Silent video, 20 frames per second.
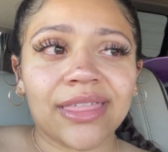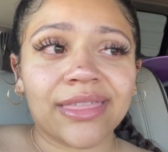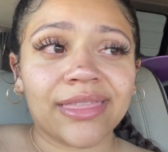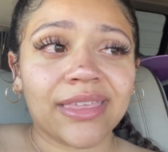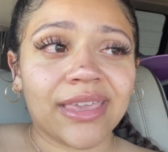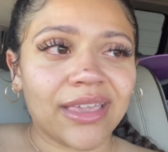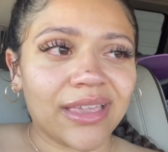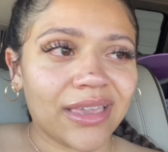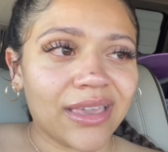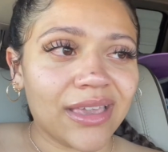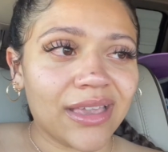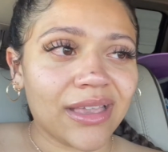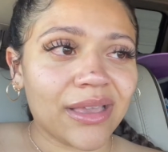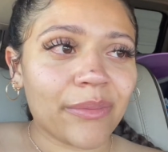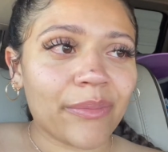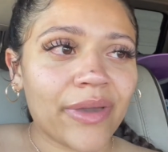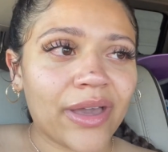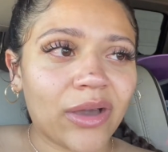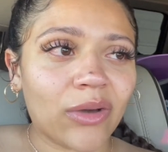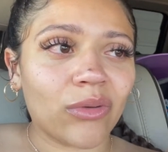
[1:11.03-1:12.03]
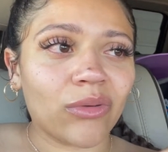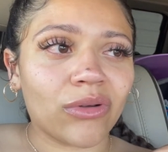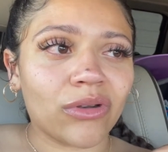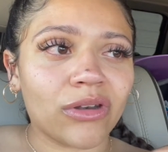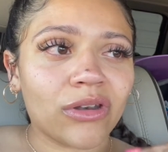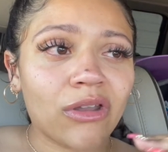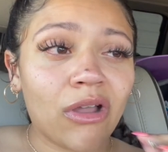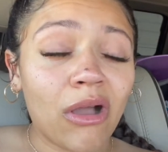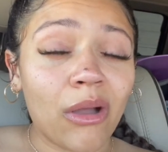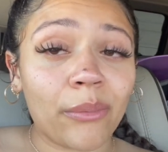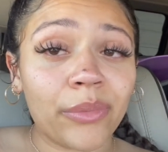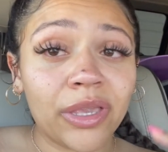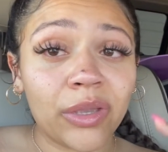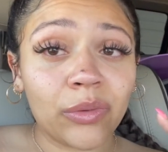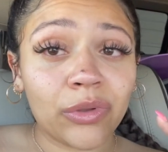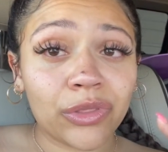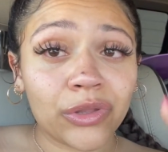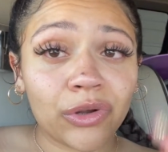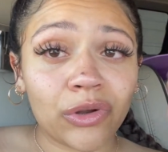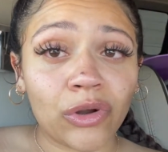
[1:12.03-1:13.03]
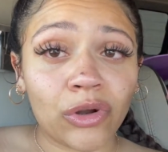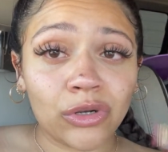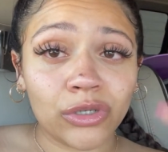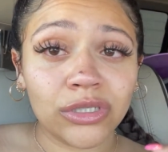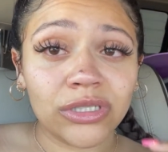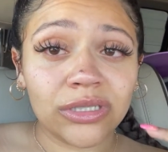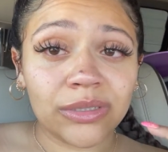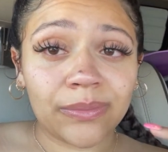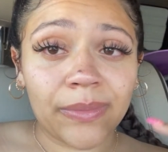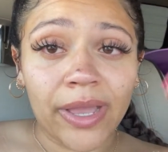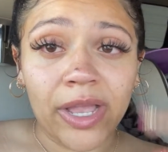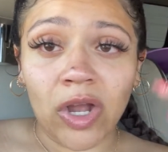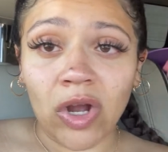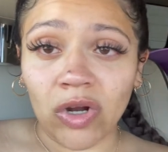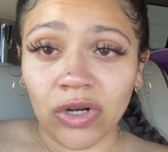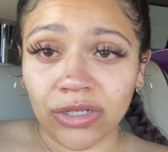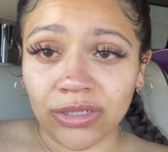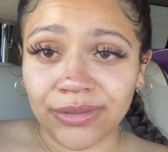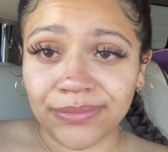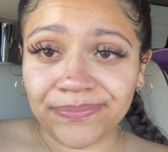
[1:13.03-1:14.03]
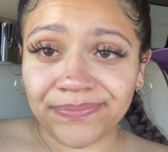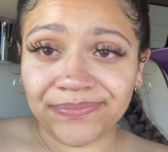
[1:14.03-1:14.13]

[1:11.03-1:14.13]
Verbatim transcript: thinking about not being with her hurts my heart.